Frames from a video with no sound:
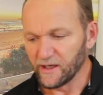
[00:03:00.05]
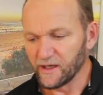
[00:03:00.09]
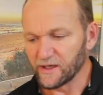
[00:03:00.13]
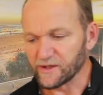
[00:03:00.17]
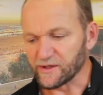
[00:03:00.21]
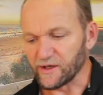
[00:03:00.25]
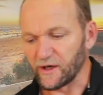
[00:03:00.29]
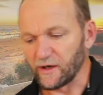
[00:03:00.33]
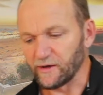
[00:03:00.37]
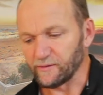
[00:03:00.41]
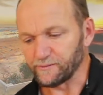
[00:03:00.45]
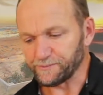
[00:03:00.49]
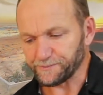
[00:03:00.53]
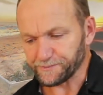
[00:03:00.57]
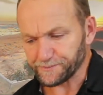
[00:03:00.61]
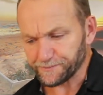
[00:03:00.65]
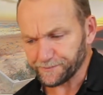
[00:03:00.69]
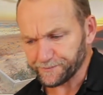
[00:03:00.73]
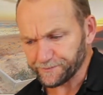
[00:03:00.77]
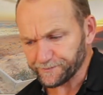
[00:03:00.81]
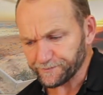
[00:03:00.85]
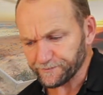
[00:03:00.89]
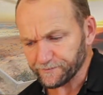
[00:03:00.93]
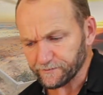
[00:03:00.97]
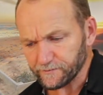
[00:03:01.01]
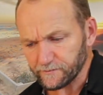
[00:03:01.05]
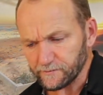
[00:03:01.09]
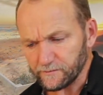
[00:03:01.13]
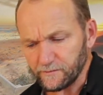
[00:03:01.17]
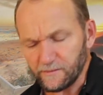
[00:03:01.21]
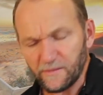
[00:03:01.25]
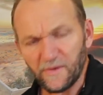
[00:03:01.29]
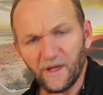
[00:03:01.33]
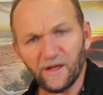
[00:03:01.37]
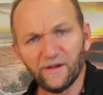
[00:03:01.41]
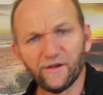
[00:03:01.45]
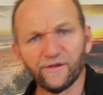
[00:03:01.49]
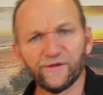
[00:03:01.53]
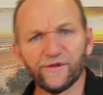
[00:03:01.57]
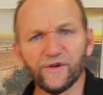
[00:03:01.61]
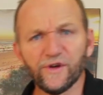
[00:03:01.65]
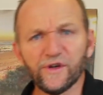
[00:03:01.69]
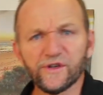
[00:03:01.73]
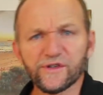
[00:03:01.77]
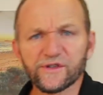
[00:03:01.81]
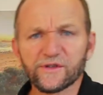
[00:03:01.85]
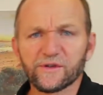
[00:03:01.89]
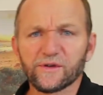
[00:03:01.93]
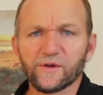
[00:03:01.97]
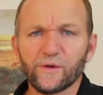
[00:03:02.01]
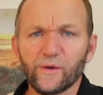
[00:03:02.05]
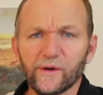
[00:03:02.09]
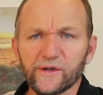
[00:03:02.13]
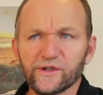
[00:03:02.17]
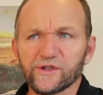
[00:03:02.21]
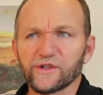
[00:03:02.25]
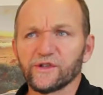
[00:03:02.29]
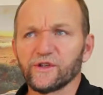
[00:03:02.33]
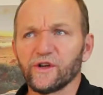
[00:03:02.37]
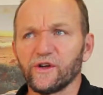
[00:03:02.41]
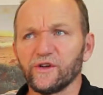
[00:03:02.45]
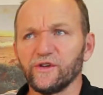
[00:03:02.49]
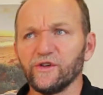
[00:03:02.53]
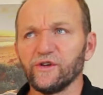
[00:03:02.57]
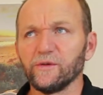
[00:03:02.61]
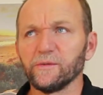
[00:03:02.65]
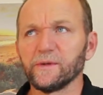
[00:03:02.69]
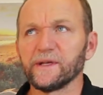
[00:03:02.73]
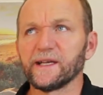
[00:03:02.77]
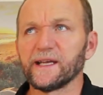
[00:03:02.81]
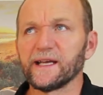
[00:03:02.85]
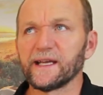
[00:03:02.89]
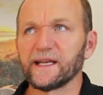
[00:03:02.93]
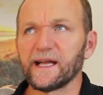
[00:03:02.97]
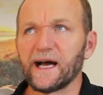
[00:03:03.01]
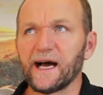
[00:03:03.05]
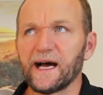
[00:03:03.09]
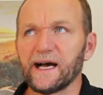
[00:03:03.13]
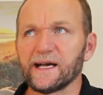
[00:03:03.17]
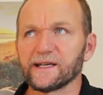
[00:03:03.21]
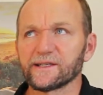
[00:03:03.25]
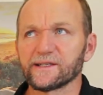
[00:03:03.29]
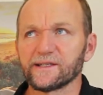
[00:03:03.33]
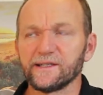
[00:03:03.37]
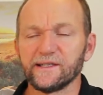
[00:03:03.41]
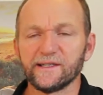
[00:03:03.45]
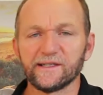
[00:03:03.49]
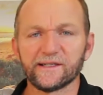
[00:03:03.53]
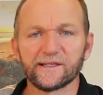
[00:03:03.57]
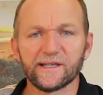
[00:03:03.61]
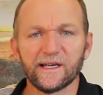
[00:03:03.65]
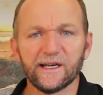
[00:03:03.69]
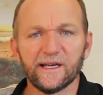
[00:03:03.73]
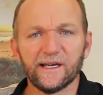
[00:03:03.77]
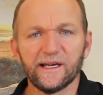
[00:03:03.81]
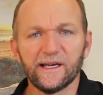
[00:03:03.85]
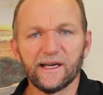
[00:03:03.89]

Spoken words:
So the first question I normally get asked is,